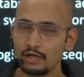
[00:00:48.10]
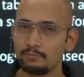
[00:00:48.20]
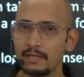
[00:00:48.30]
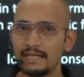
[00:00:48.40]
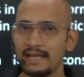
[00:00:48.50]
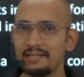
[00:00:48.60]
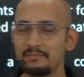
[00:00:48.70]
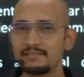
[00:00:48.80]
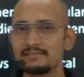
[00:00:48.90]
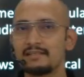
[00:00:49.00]
many
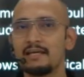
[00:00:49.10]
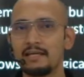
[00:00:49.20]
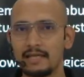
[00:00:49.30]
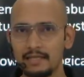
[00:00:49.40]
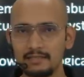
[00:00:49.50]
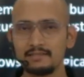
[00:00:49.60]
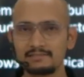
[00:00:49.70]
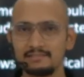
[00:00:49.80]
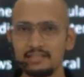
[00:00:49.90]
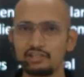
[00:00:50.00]
elements in this
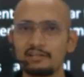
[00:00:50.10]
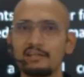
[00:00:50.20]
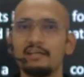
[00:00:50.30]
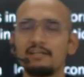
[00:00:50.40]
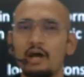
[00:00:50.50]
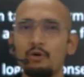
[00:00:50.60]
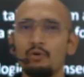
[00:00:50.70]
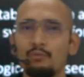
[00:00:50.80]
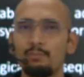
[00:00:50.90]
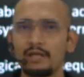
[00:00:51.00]
nature. Now,
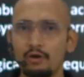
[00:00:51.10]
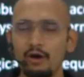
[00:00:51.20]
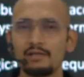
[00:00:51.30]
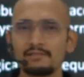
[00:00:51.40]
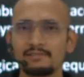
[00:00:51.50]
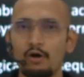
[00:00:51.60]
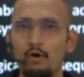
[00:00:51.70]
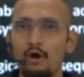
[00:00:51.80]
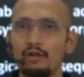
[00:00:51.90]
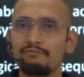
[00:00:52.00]
because they
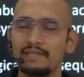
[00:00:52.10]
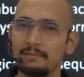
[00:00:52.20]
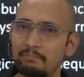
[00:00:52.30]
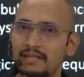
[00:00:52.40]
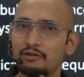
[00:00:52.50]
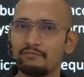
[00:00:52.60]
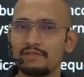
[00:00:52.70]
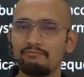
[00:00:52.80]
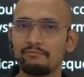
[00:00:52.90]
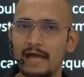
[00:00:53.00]
all of them, many of them
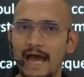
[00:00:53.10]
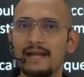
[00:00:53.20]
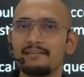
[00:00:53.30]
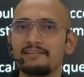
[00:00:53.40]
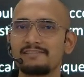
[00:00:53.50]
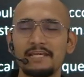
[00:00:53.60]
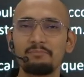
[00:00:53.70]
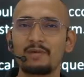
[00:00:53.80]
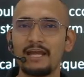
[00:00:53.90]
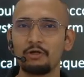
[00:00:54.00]
had the same
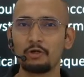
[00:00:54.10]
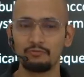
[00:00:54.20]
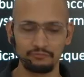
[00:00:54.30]
kind of